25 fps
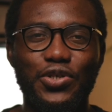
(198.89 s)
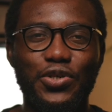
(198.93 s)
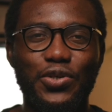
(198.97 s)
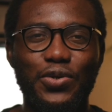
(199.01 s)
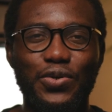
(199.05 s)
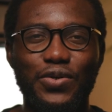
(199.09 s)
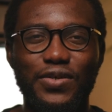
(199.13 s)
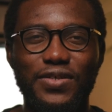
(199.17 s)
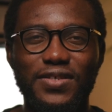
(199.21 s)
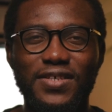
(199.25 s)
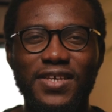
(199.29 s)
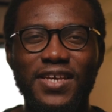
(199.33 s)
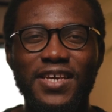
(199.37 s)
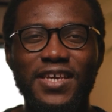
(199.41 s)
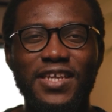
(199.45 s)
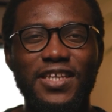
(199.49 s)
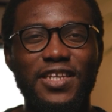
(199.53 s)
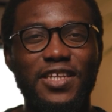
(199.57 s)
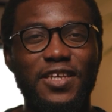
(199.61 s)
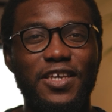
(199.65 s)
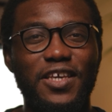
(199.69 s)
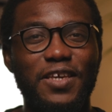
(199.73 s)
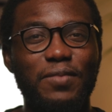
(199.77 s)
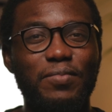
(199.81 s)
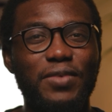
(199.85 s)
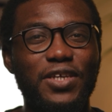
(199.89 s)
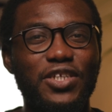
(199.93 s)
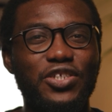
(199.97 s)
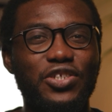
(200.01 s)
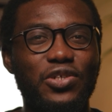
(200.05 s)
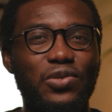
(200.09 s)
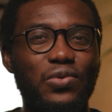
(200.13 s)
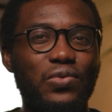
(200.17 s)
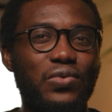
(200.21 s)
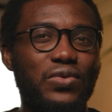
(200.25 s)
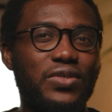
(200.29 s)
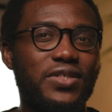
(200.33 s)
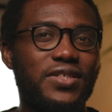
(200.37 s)
because the image
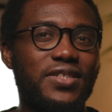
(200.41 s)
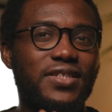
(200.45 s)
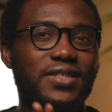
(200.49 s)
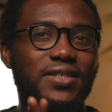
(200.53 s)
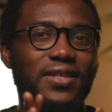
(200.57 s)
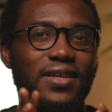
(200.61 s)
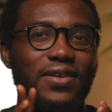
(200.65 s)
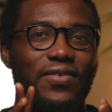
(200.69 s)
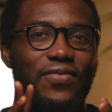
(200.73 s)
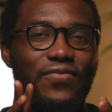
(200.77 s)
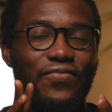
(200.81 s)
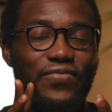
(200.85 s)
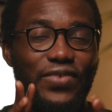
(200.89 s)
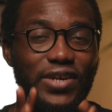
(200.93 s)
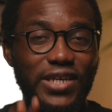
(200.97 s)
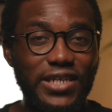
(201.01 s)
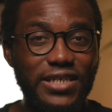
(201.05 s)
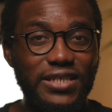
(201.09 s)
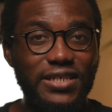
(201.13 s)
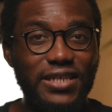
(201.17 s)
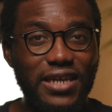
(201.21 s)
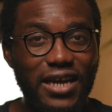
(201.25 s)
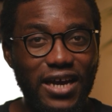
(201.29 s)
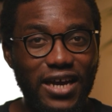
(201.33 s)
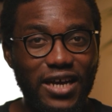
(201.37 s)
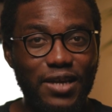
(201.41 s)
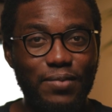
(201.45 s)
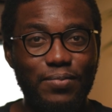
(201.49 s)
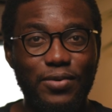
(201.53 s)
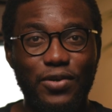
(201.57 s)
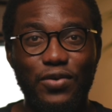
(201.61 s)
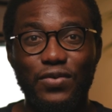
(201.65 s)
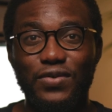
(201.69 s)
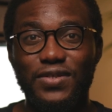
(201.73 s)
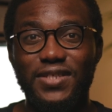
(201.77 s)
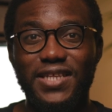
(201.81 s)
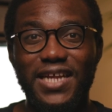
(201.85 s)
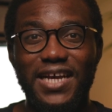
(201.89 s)
looks really dark
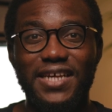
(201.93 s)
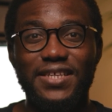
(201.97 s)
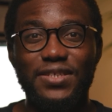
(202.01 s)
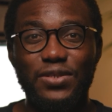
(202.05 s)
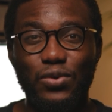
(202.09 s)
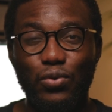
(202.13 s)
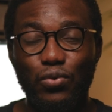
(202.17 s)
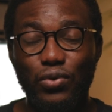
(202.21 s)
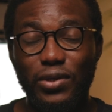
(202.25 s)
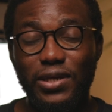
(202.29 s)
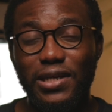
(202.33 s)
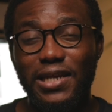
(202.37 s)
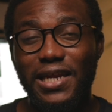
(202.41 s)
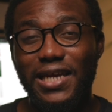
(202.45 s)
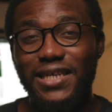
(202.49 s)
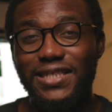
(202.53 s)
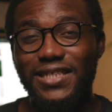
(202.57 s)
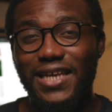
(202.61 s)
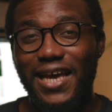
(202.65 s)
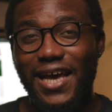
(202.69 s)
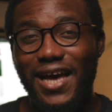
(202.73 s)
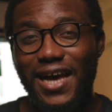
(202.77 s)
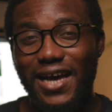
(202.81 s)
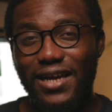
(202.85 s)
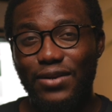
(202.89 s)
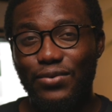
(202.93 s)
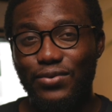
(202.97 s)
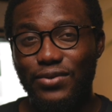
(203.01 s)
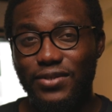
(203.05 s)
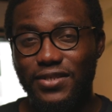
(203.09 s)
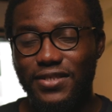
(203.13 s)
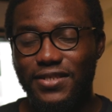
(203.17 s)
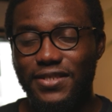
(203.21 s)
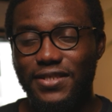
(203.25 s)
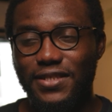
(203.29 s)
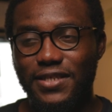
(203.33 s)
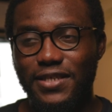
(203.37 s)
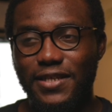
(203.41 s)
because that's the only light I had on the
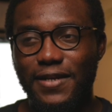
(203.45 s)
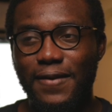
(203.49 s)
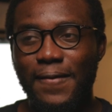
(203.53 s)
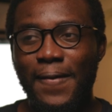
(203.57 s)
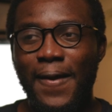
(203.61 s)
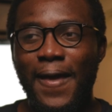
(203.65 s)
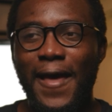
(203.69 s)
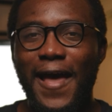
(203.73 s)
scene.